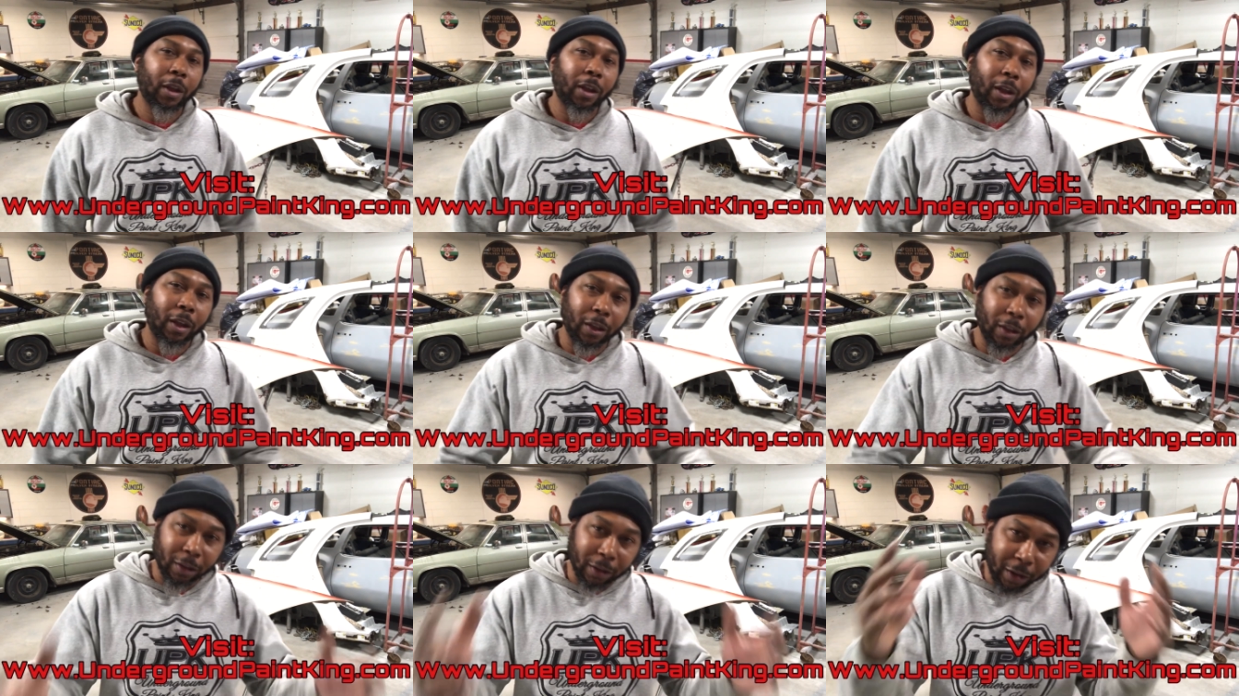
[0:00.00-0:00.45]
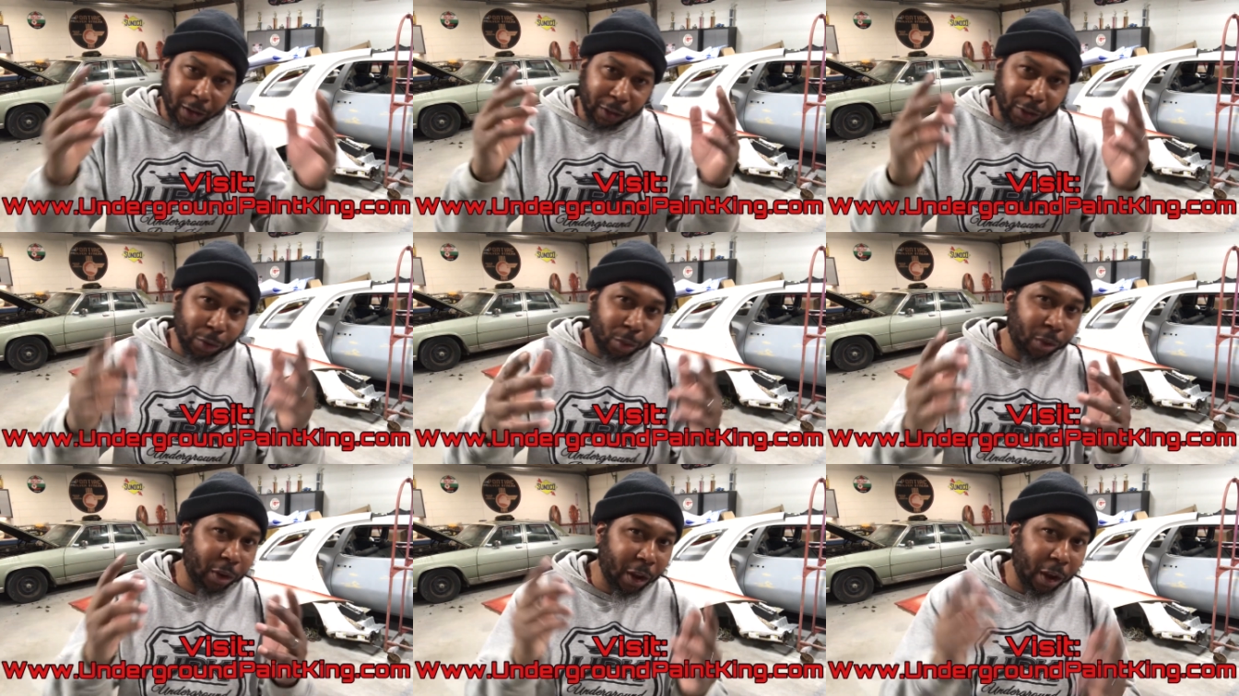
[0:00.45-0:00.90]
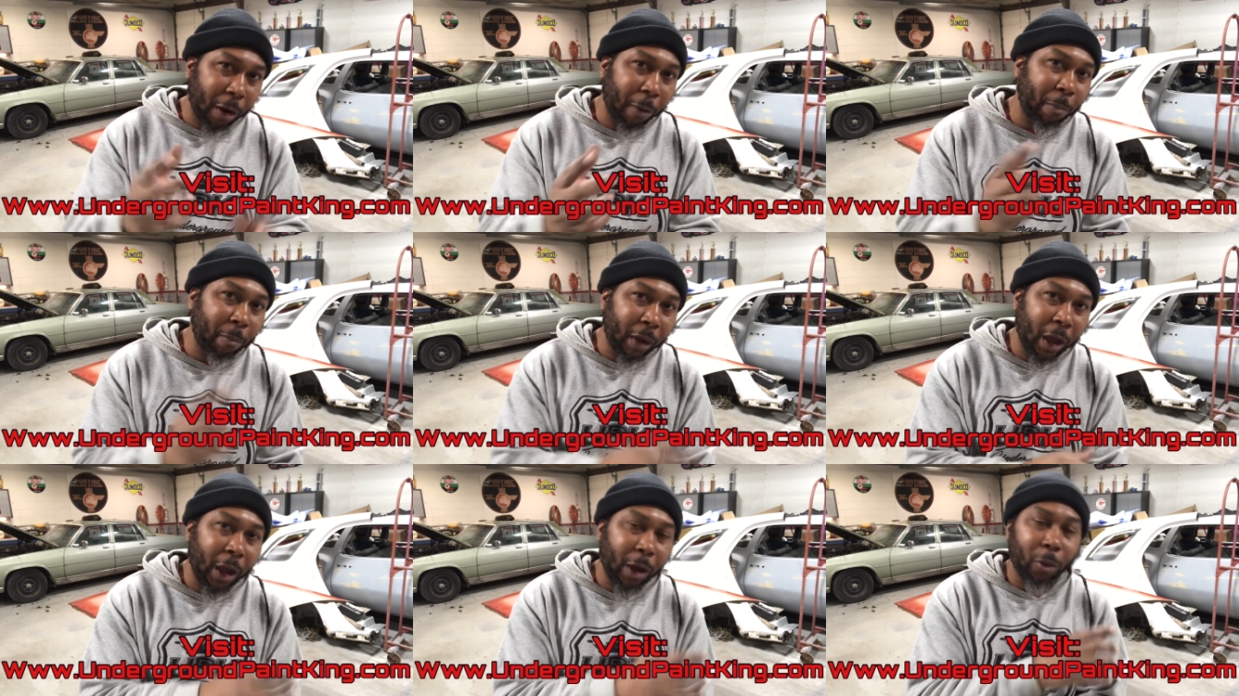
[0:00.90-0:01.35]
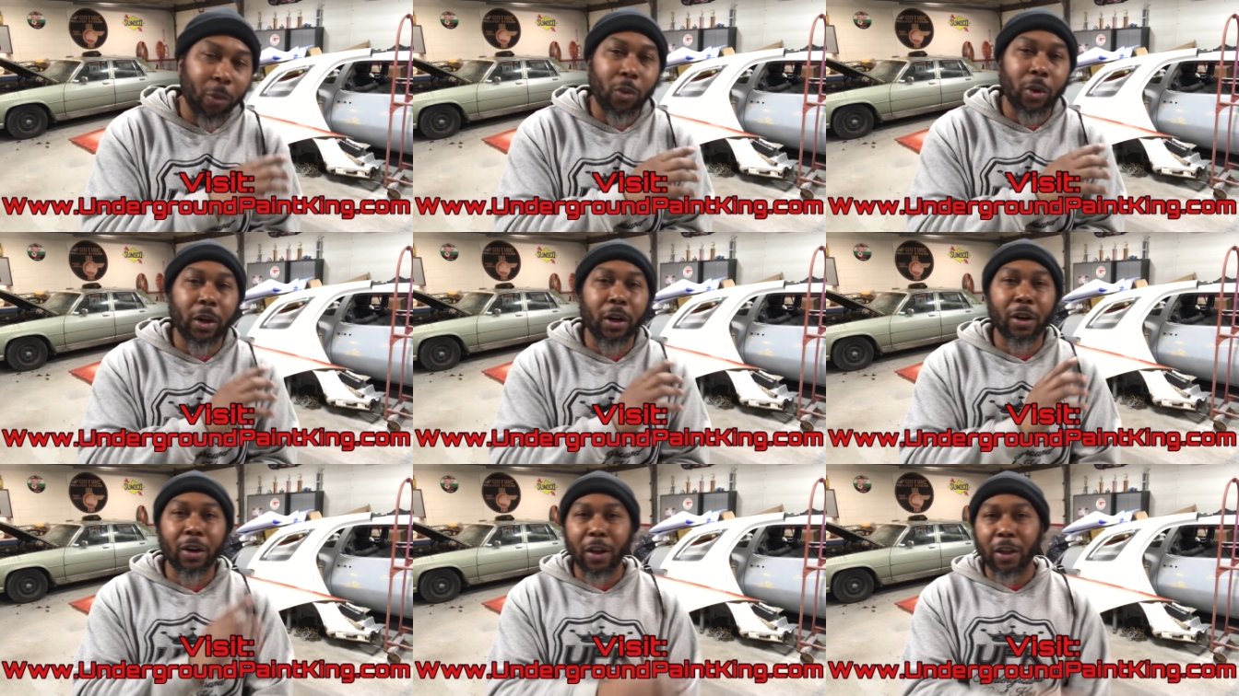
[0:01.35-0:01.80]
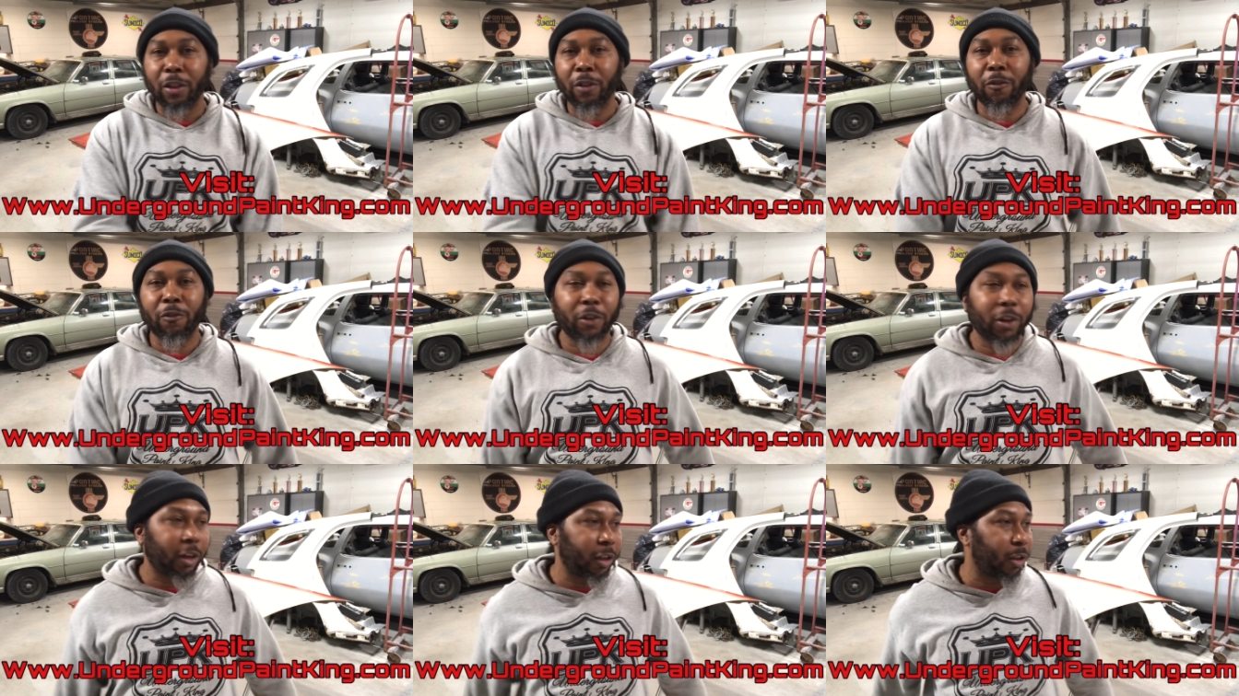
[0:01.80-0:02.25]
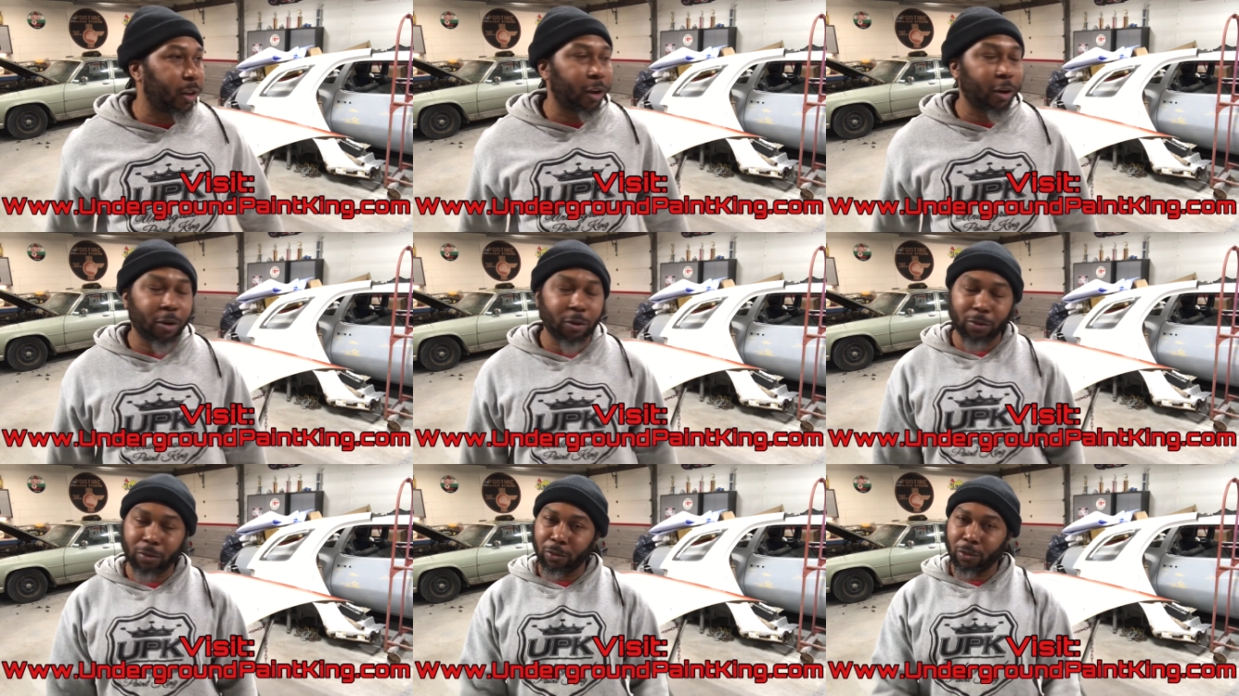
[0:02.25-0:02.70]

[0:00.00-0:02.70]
and yes, we are back with another video.